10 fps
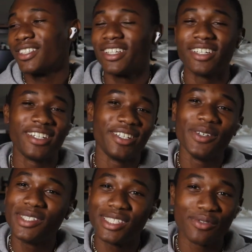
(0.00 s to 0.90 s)
And then it
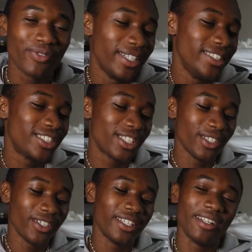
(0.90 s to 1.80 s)
was just funny,
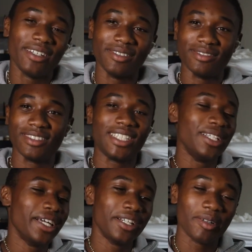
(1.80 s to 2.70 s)
chill, and
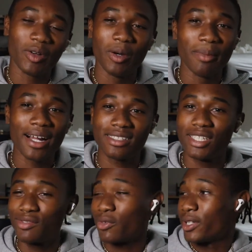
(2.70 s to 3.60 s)
he ended up going back to
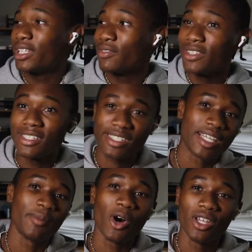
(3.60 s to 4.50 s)
his floor. He lived in the
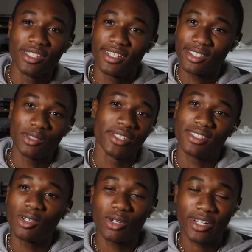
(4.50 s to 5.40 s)
same hall as us, too.
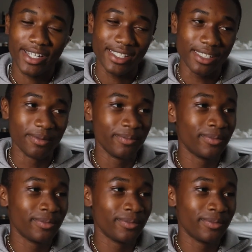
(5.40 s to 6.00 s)
It's so crazy.